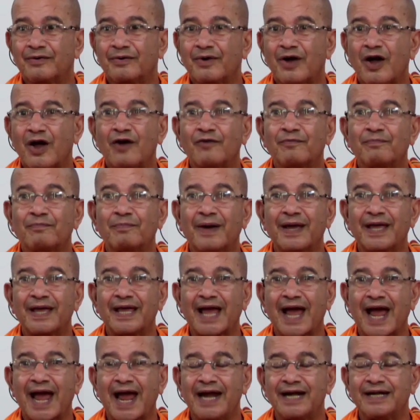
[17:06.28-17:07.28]
of my
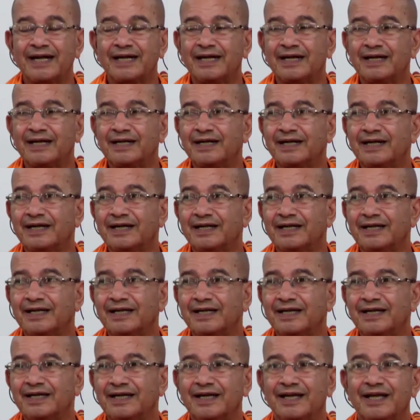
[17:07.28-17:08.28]
identity.
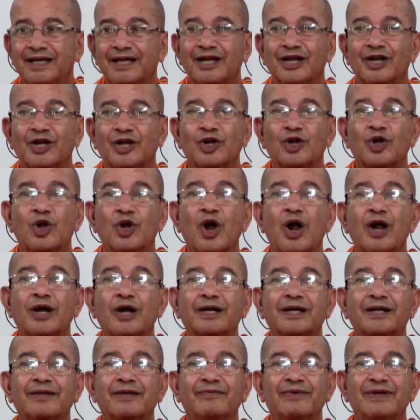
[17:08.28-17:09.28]
God
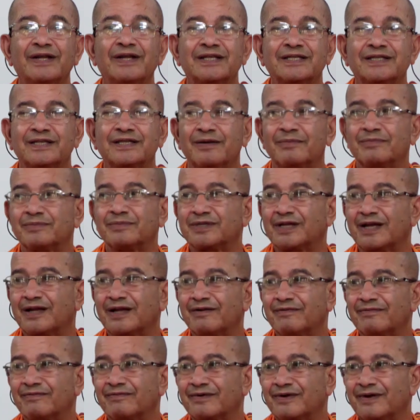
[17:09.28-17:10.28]
reveals himself
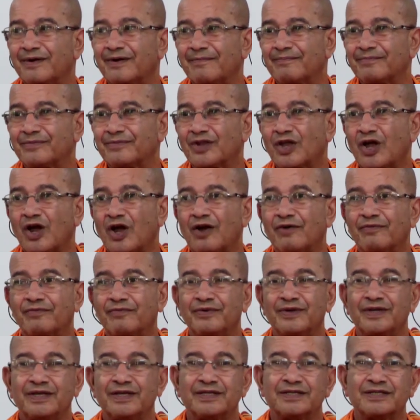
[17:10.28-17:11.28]
of
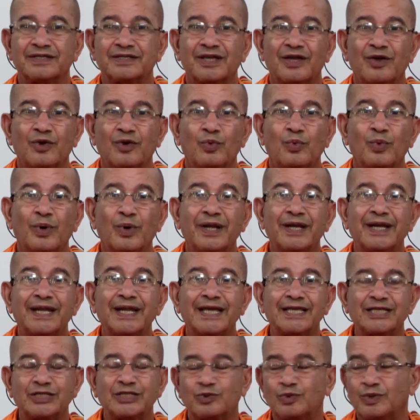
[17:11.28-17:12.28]
his
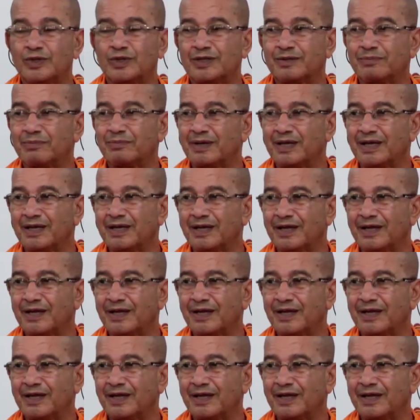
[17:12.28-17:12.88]
oneness with me.